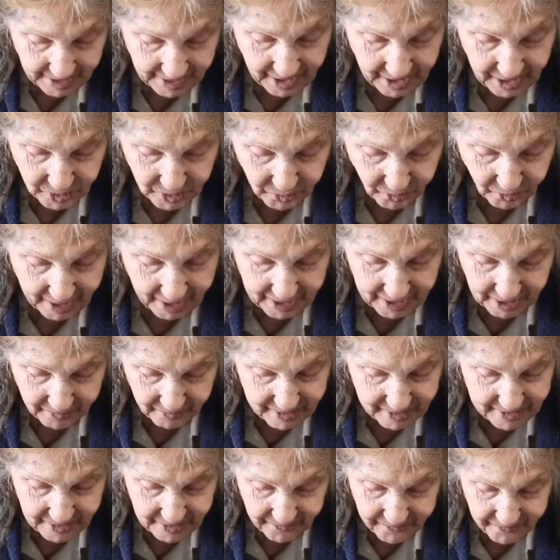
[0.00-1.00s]

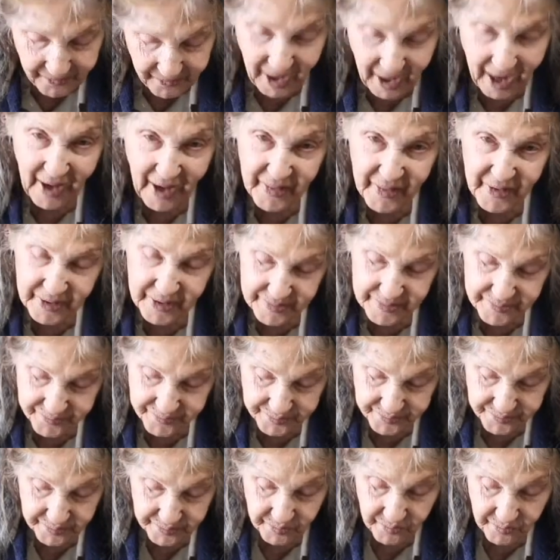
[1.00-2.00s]
Gregory the father
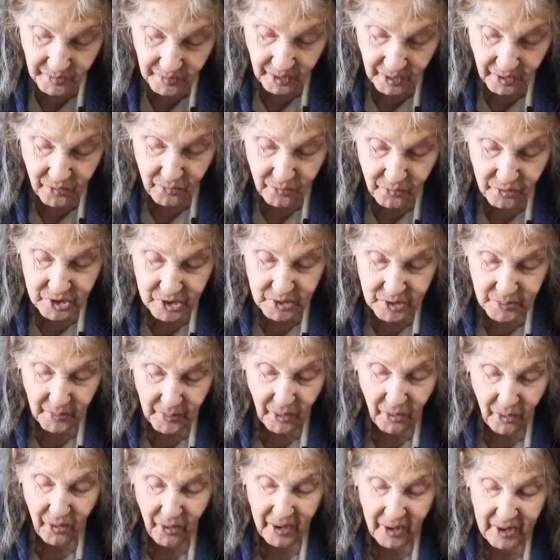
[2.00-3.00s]
was
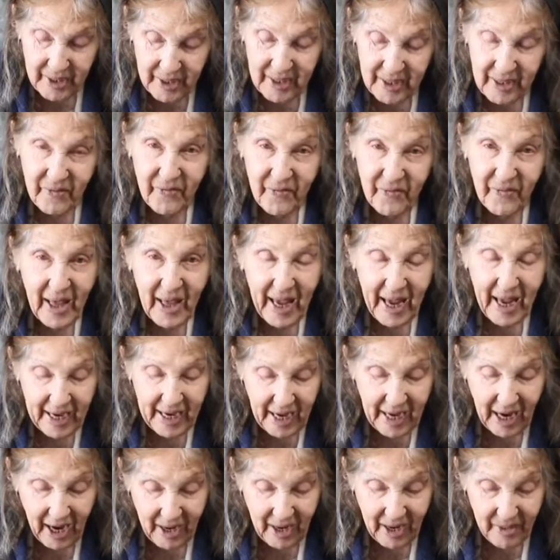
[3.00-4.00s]
born in Van,
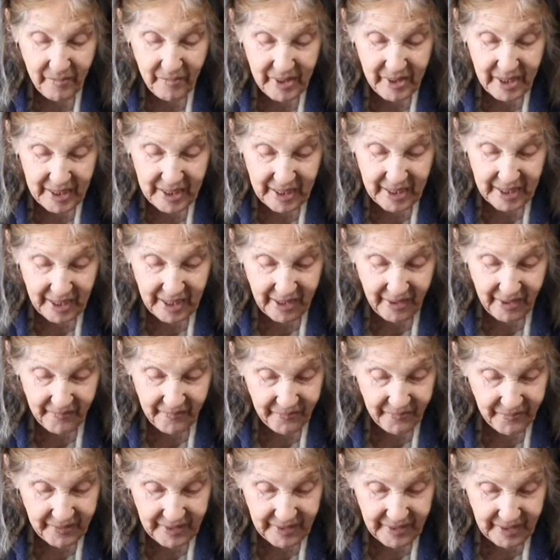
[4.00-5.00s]
Armenia.
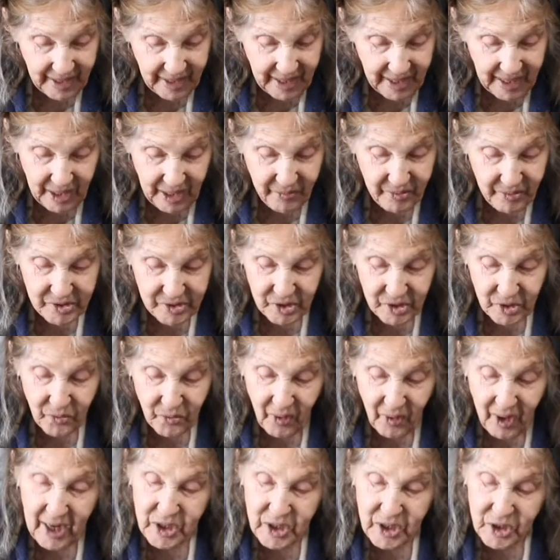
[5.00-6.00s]
He was a
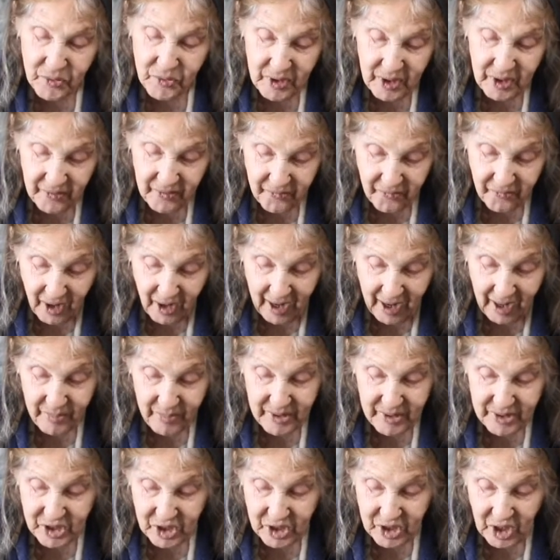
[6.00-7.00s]
graduate of
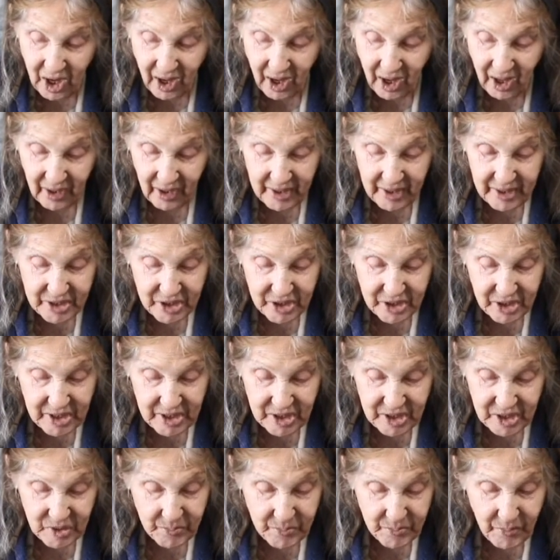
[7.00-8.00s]
Roberts College
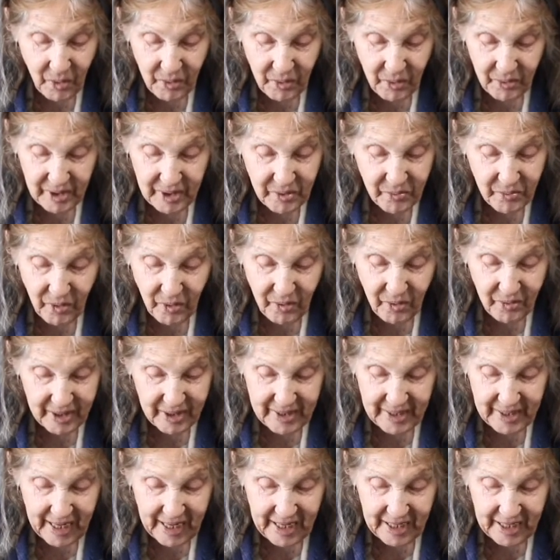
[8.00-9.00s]
and spoke and wrote
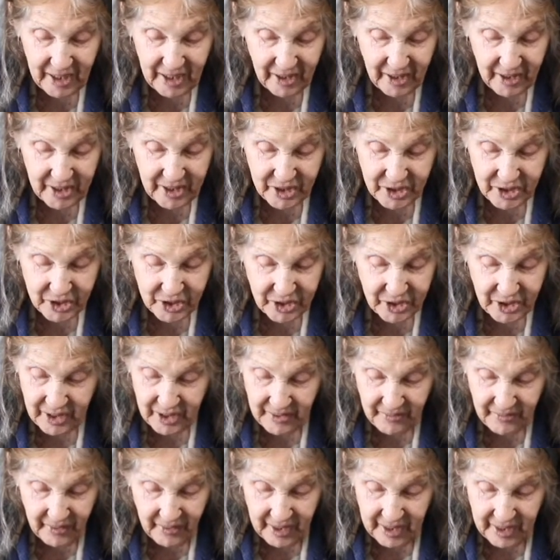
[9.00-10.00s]
in English,
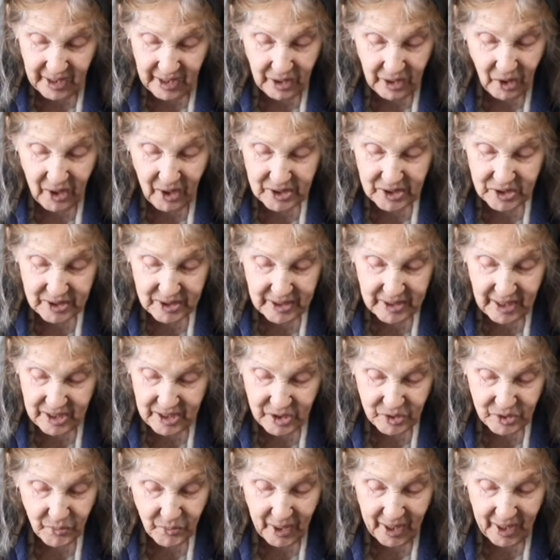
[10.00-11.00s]

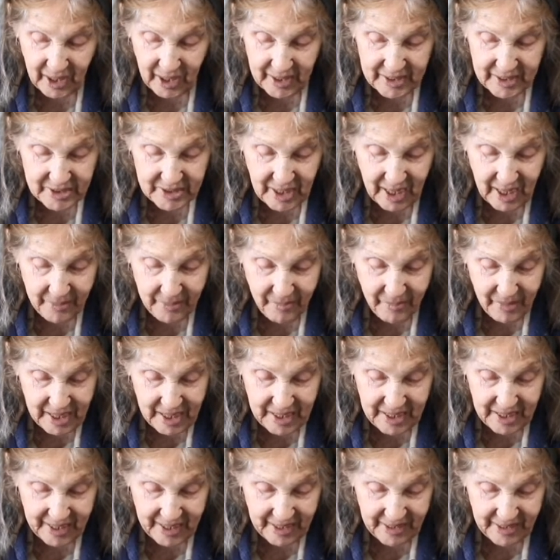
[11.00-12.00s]
as well as
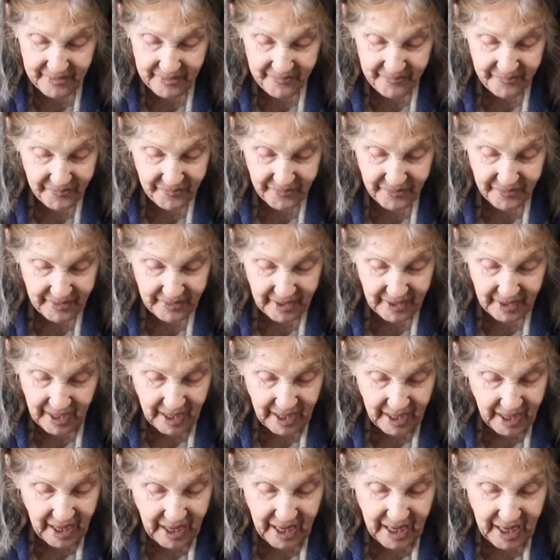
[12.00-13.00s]
Armenian.
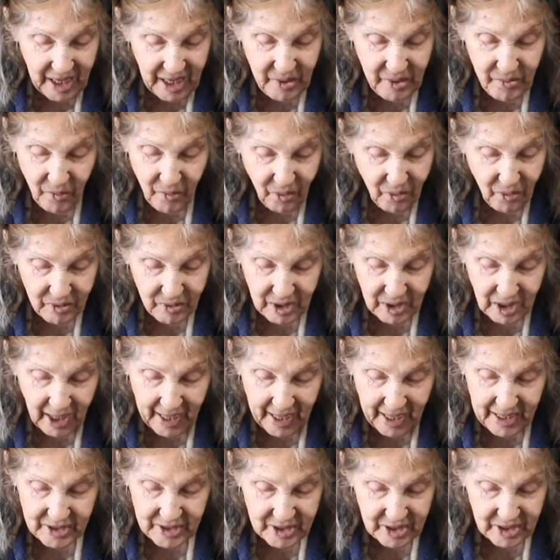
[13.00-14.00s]
He wrote
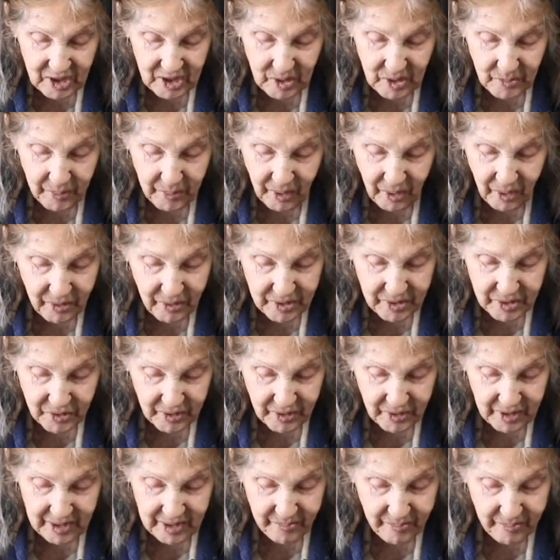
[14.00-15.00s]
classical
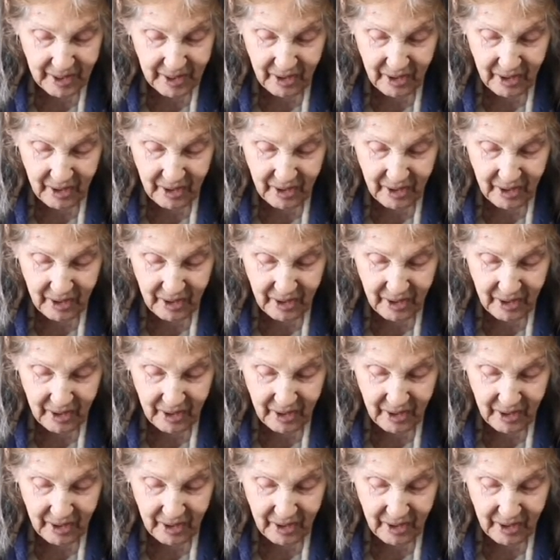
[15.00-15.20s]
poetry about